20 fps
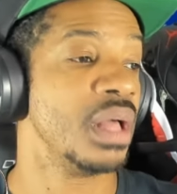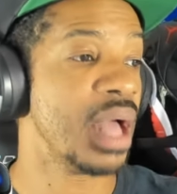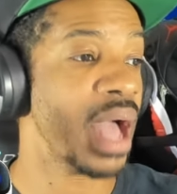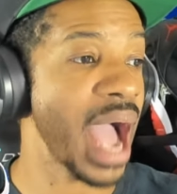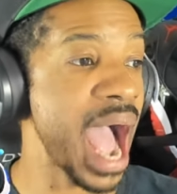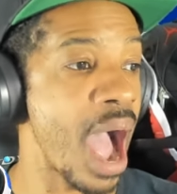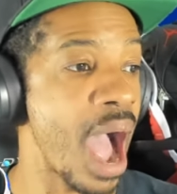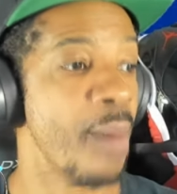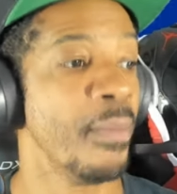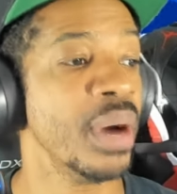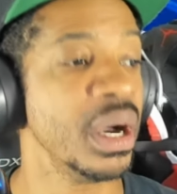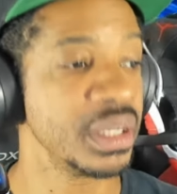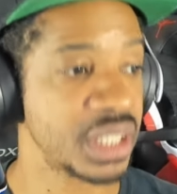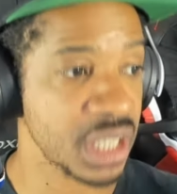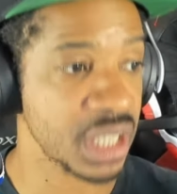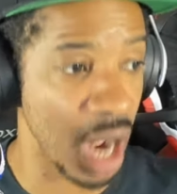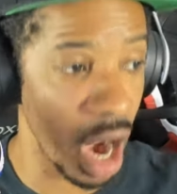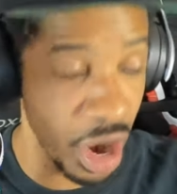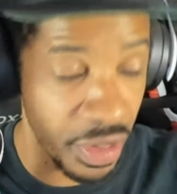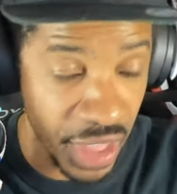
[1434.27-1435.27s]
How much
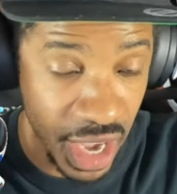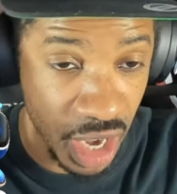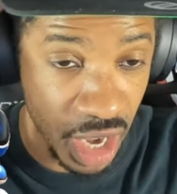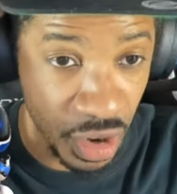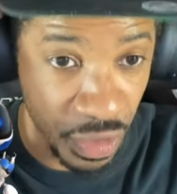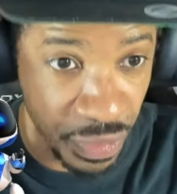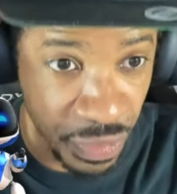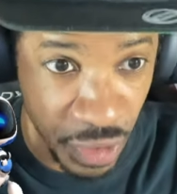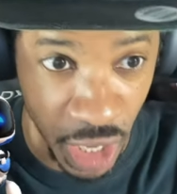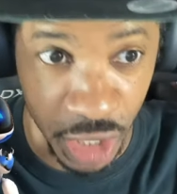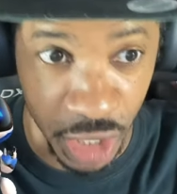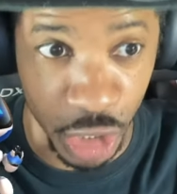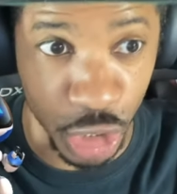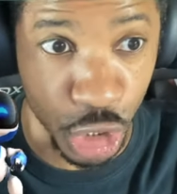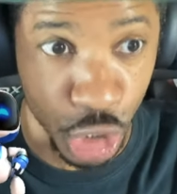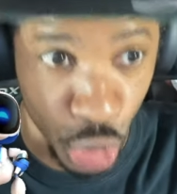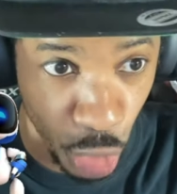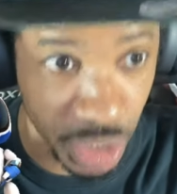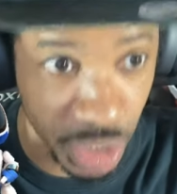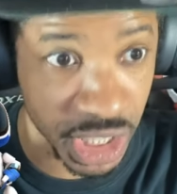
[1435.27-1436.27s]
are they gonna flood the
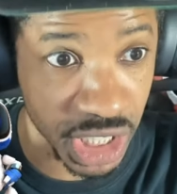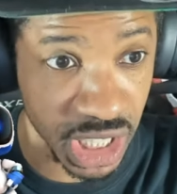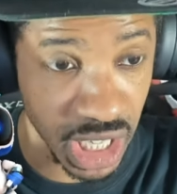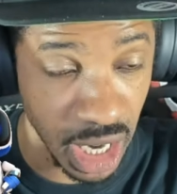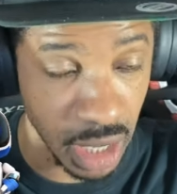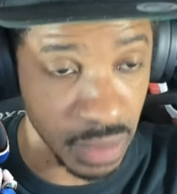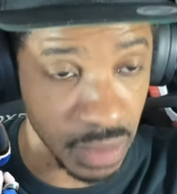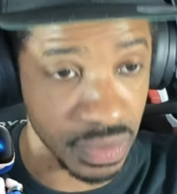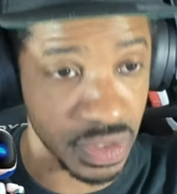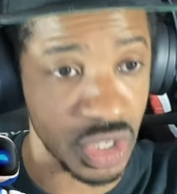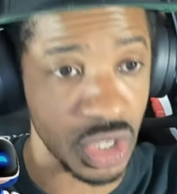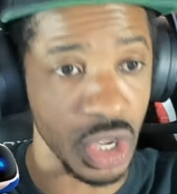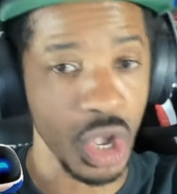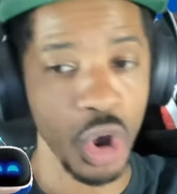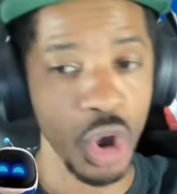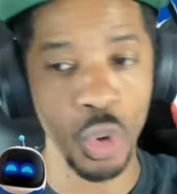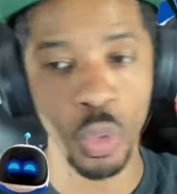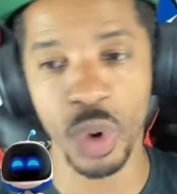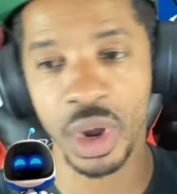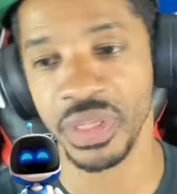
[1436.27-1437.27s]
store shelves
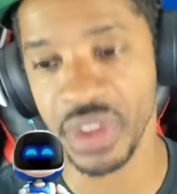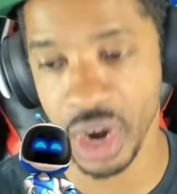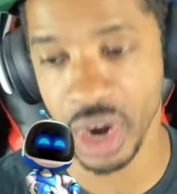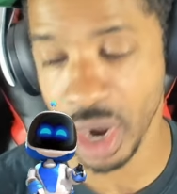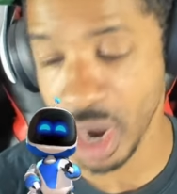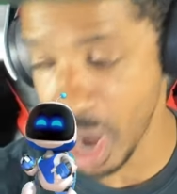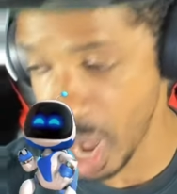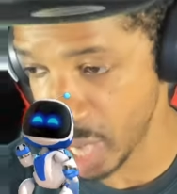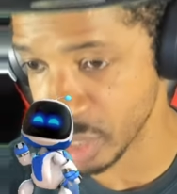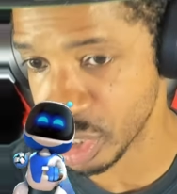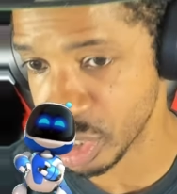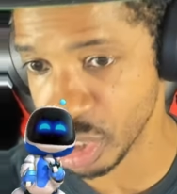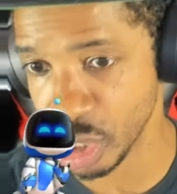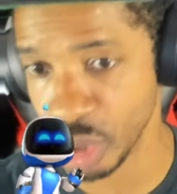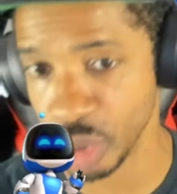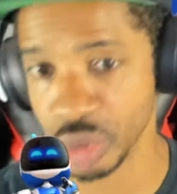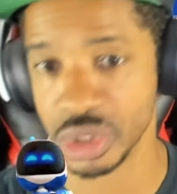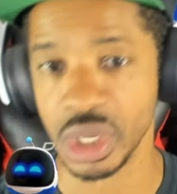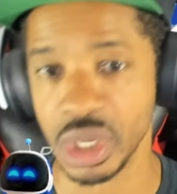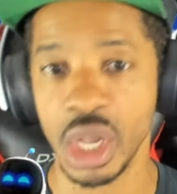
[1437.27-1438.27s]
with their
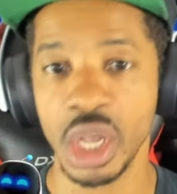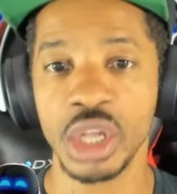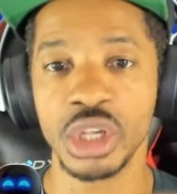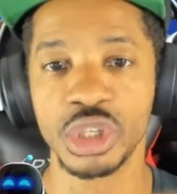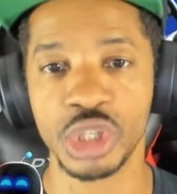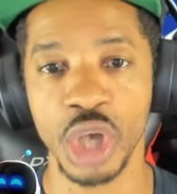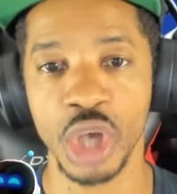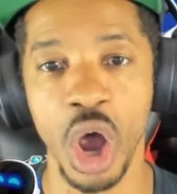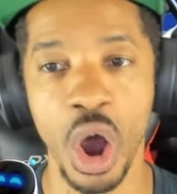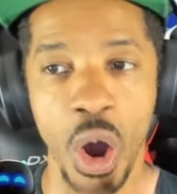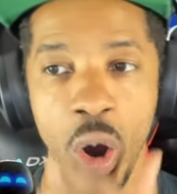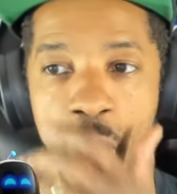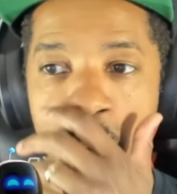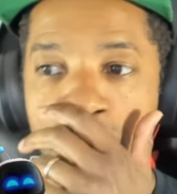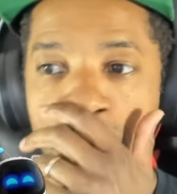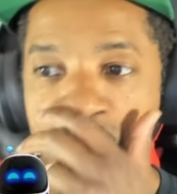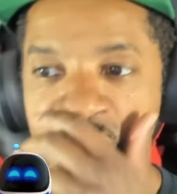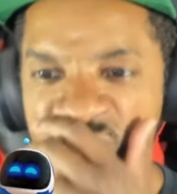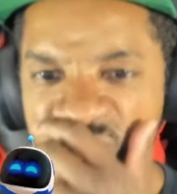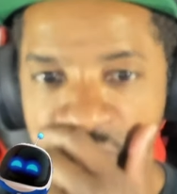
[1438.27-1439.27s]
consoles? So,
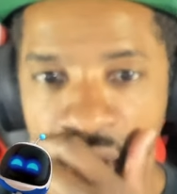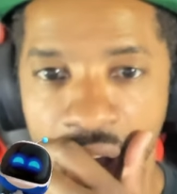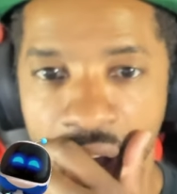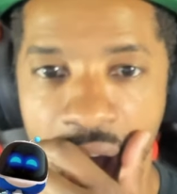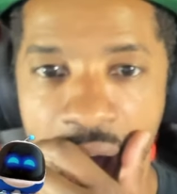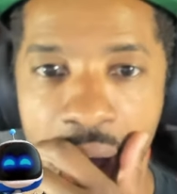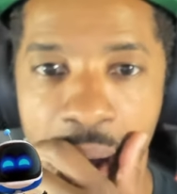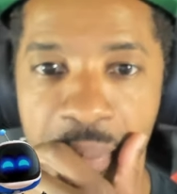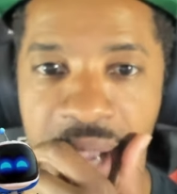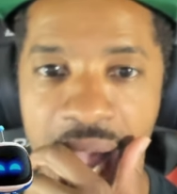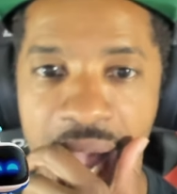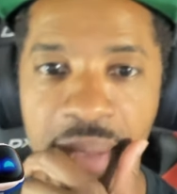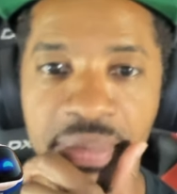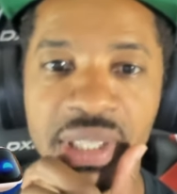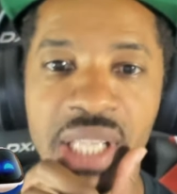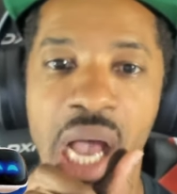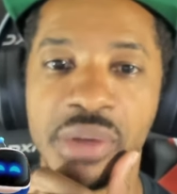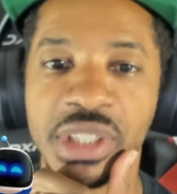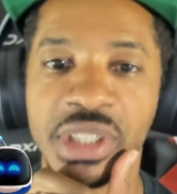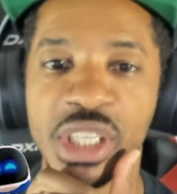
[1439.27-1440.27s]
um,
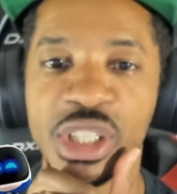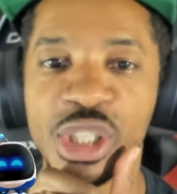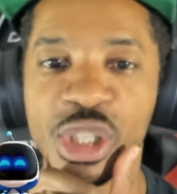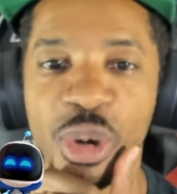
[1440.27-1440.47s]
GameStop just